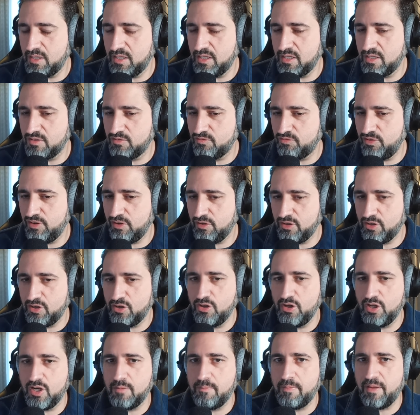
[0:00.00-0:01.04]
is
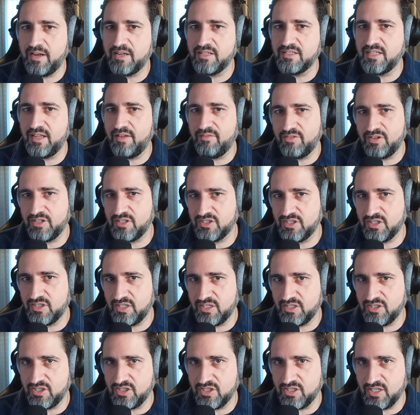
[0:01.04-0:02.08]
feeling good about his evidence
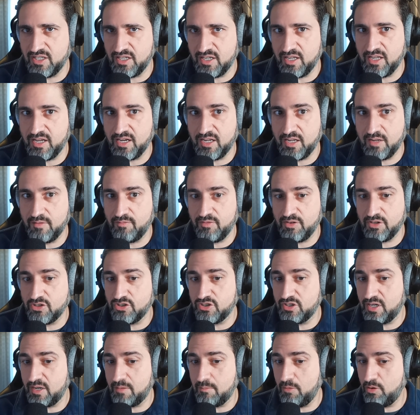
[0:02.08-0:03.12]
and thinks he's going to get a
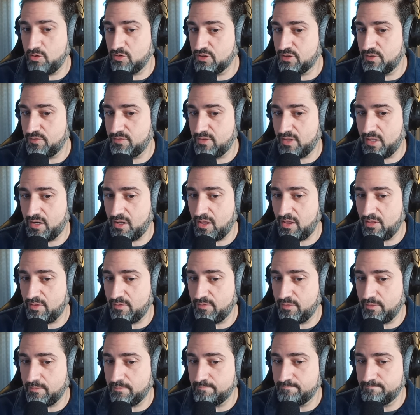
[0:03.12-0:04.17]
conviction on most, if not
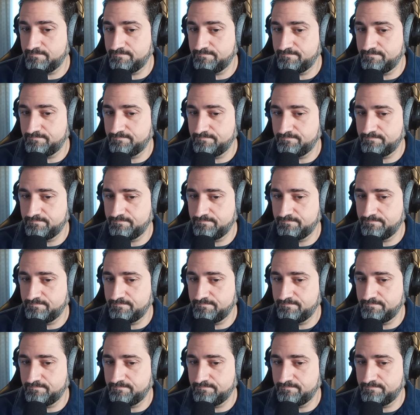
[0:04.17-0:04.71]
all of them.